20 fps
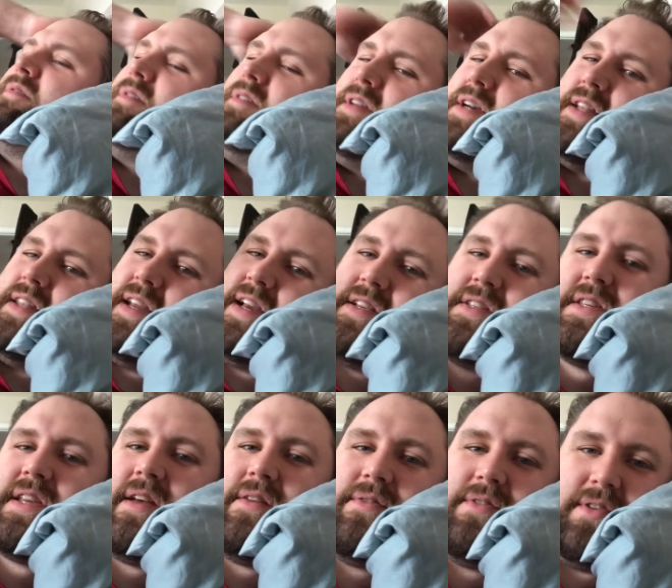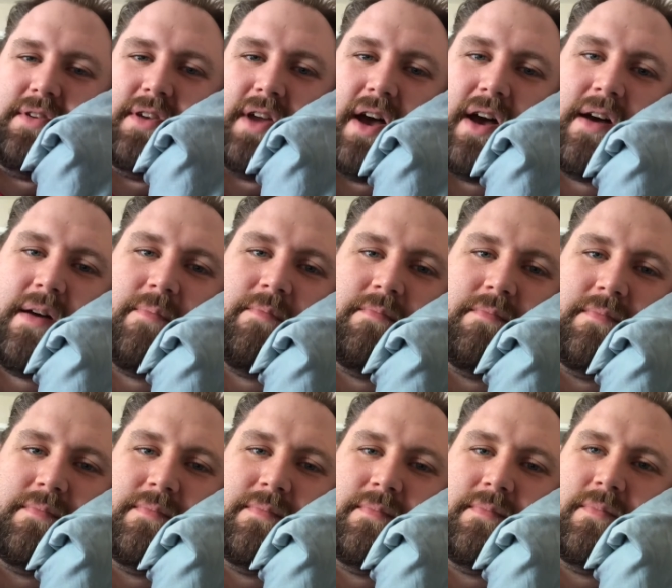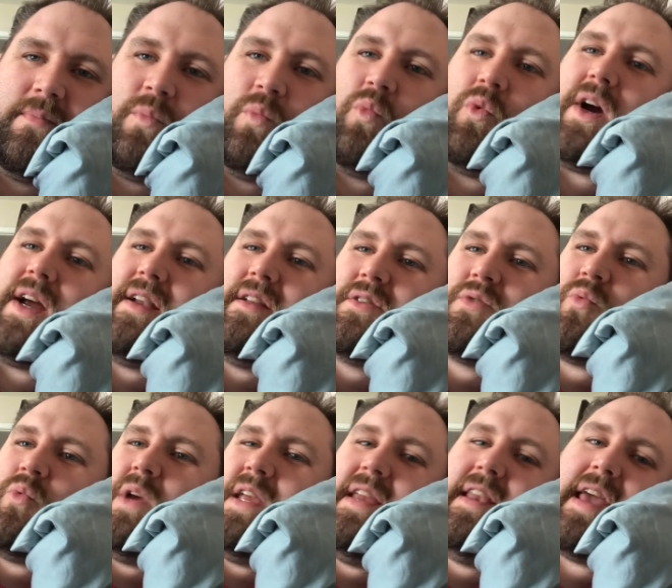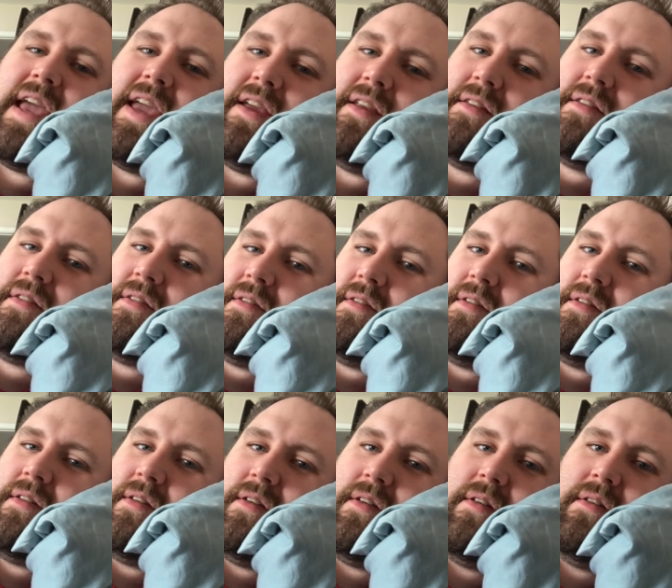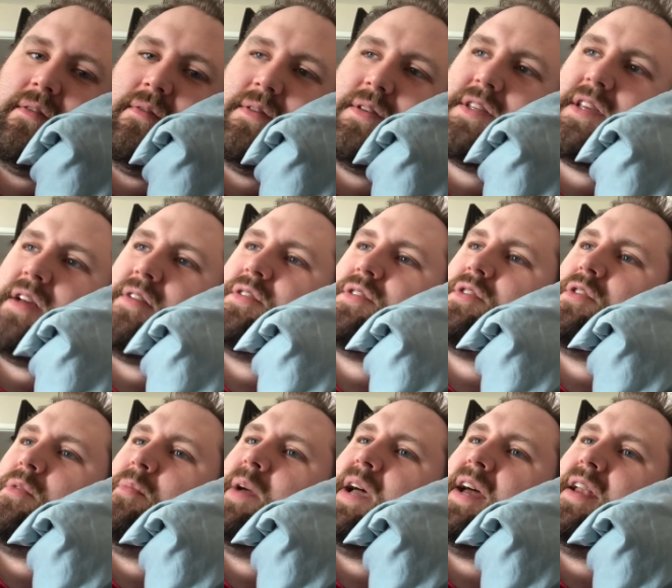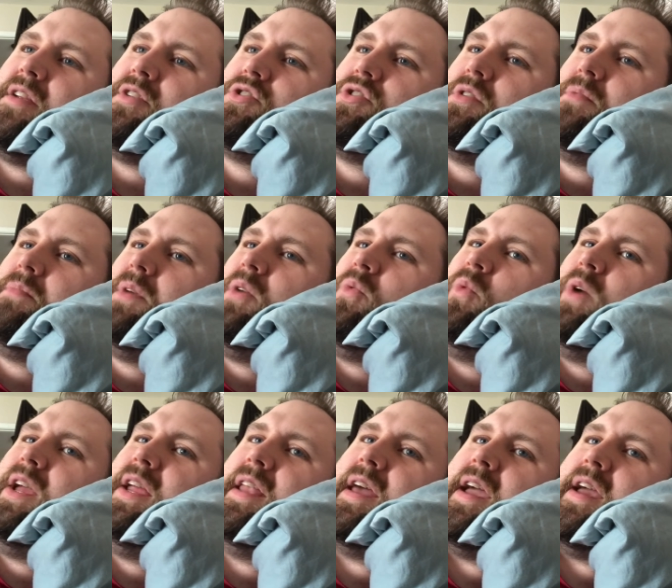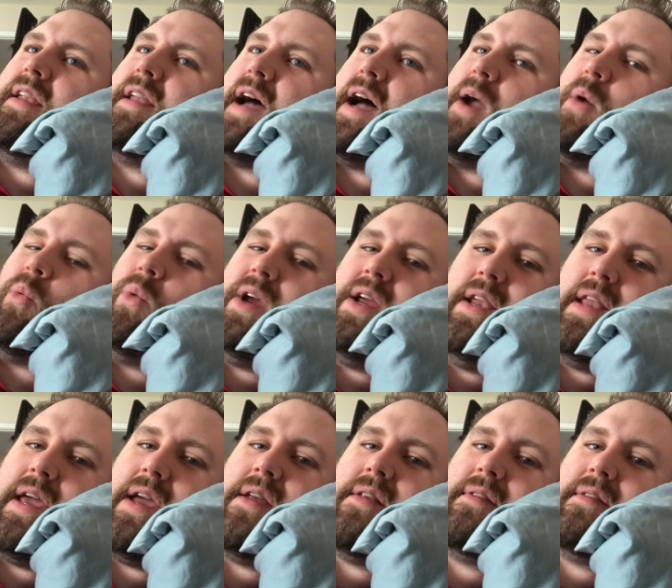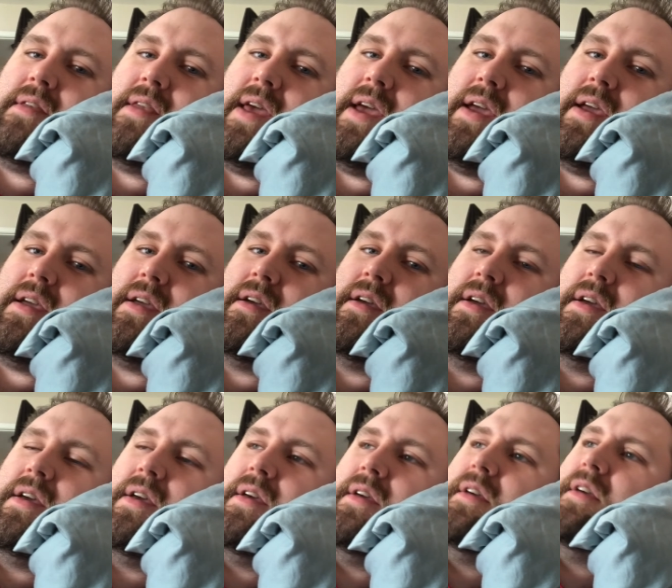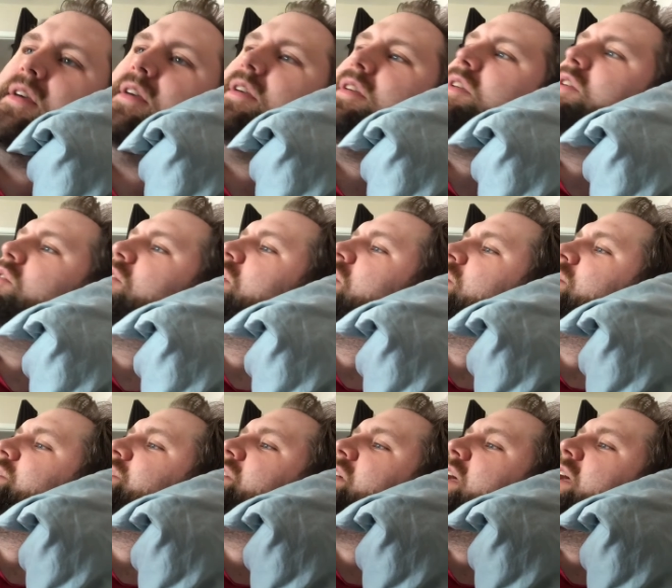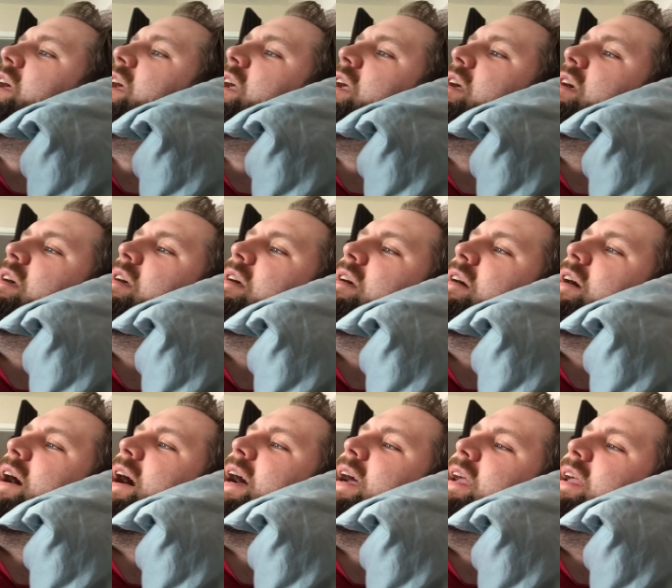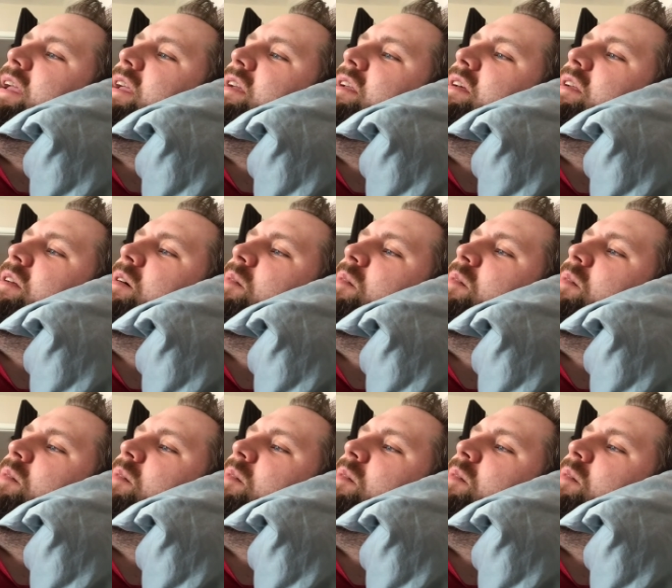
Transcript: Doesn't that sound dumb? Why does weed ate sound so bad? It should be weed ate. I weed ate today. You don't say, I eated